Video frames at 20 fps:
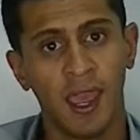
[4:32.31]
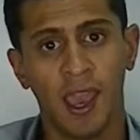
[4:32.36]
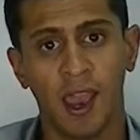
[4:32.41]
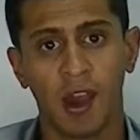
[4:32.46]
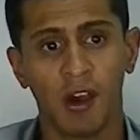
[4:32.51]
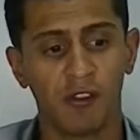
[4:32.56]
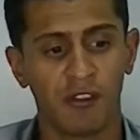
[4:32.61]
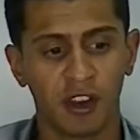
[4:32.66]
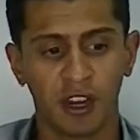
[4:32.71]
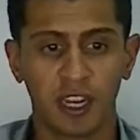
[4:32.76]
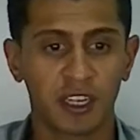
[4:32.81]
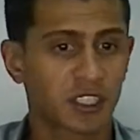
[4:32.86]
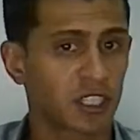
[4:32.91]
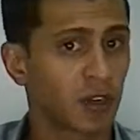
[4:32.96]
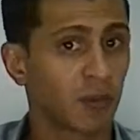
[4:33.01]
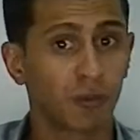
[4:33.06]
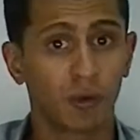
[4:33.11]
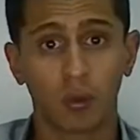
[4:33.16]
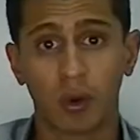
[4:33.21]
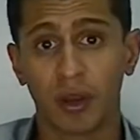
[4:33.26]
However, let's
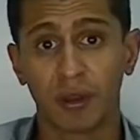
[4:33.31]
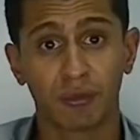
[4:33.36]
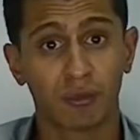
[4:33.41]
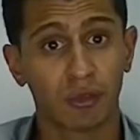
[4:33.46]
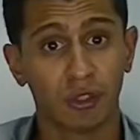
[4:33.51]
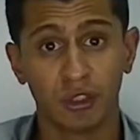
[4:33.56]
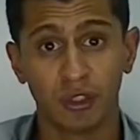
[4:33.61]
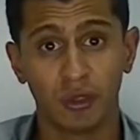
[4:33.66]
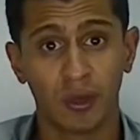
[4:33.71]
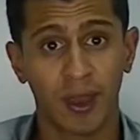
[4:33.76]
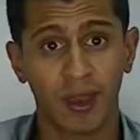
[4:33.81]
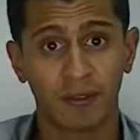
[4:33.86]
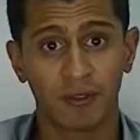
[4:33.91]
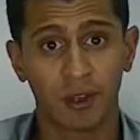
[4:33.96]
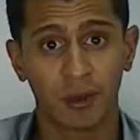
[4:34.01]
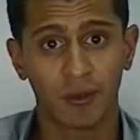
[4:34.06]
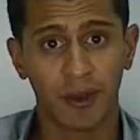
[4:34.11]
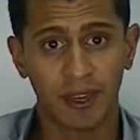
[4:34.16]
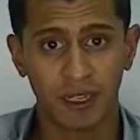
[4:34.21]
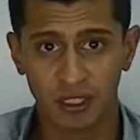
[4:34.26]
say for whatever reason you have
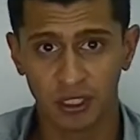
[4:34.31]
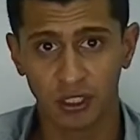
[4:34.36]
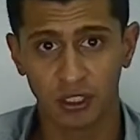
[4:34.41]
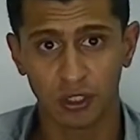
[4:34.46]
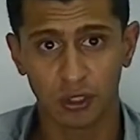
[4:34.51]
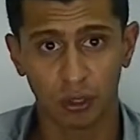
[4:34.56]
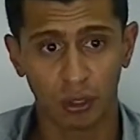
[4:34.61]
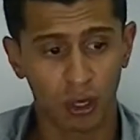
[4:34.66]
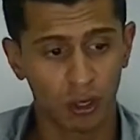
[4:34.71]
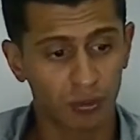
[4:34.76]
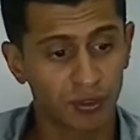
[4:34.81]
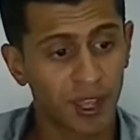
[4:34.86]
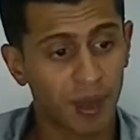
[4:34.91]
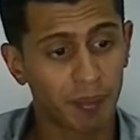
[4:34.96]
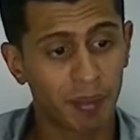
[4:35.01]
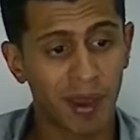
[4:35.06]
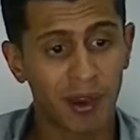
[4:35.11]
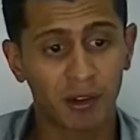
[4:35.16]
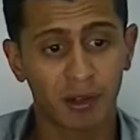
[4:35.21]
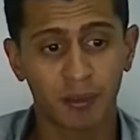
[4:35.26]
no access. You'll hold
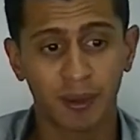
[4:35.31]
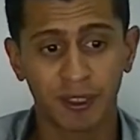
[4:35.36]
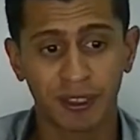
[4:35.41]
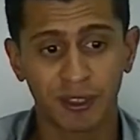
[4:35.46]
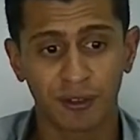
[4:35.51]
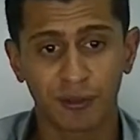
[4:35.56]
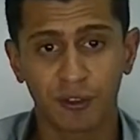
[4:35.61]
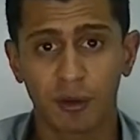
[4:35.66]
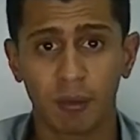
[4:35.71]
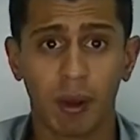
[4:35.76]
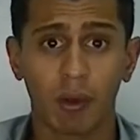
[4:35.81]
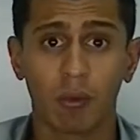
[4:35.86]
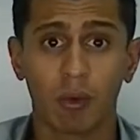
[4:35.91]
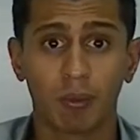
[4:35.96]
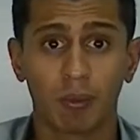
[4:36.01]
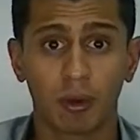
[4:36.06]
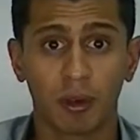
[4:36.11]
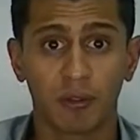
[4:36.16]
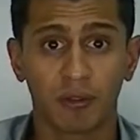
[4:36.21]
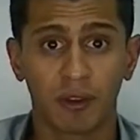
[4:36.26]
that power button for about
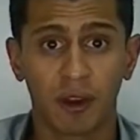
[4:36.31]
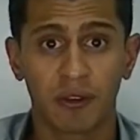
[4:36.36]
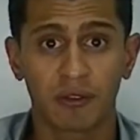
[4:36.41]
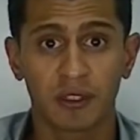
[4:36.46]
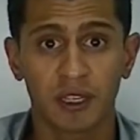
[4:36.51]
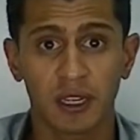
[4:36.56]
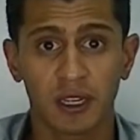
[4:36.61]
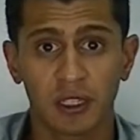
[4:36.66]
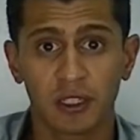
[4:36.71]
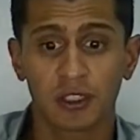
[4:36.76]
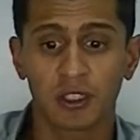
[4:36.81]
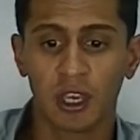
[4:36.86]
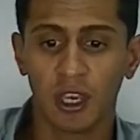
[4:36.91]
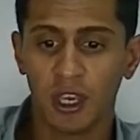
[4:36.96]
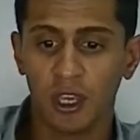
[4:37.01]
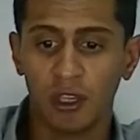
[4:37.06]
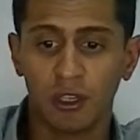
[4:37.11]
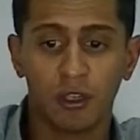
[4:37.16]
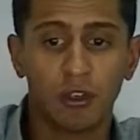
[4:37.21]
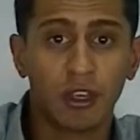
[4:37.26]
1.5 seconds.
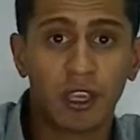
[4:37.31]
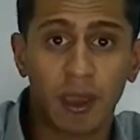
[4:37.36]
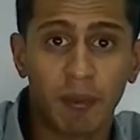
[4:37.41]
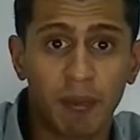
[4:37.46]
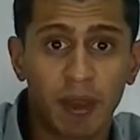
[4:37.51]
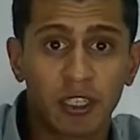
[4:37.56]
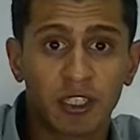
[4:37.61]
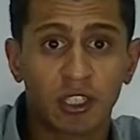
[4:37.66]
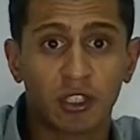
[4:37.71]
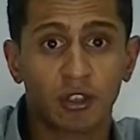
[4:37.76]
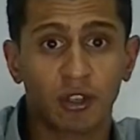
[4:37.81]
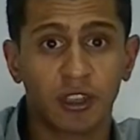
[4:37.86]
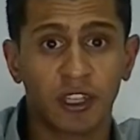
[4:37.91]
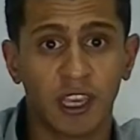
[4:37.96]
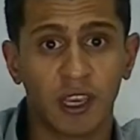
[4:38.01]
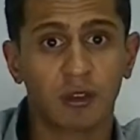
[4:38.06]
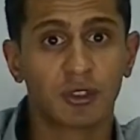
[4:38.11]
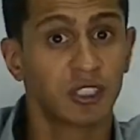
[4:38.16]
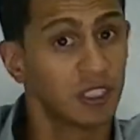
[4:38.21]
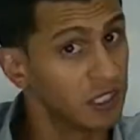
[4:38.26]
You get a message on
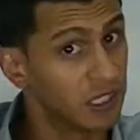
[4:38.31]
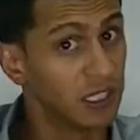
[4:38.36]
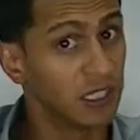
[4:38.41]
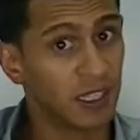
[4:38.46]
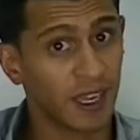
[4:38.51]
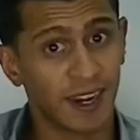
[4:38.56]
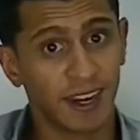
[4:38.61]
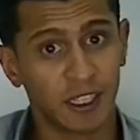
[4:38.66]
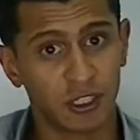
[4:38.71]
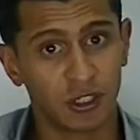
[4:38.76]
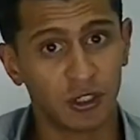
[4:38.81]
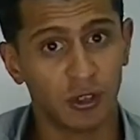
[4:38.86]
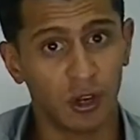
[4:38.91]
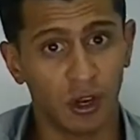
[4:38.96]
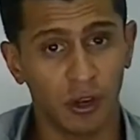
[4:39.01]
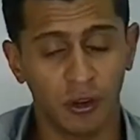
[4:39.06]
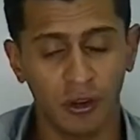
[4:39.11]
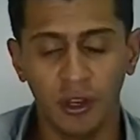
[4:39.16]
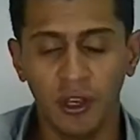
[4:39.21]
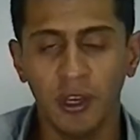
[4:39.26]
the LCD that lets you
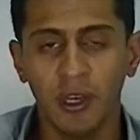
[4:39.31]
know.